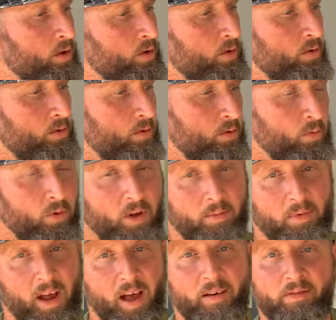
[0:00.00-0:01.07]
you want him
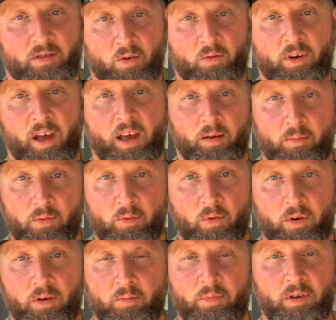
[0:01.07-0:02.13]
to have his own cape. You
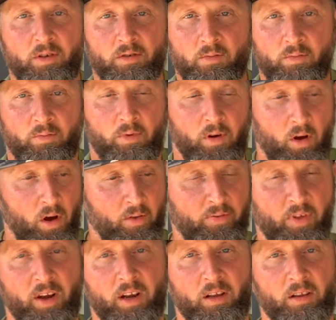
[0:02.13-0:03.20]
want it to be as
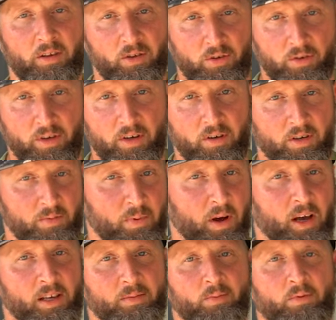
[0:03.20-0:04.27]
authentically your deer as
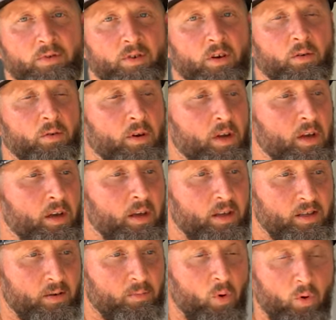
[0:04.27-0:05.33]
possible. So
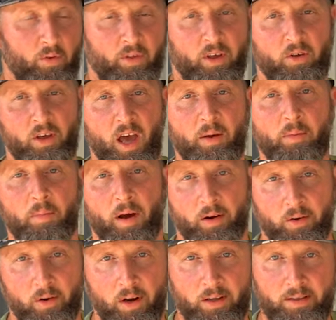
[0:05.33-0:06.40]
it's important that you cape him
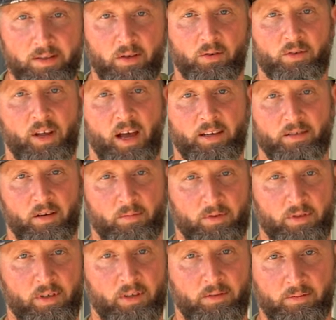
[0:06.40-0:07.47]
out correctly so your
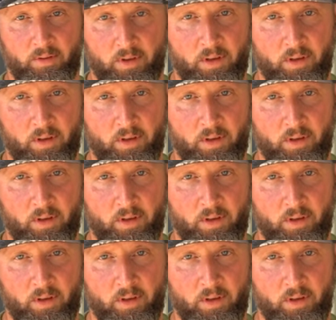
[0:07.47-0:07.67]
taxidermist can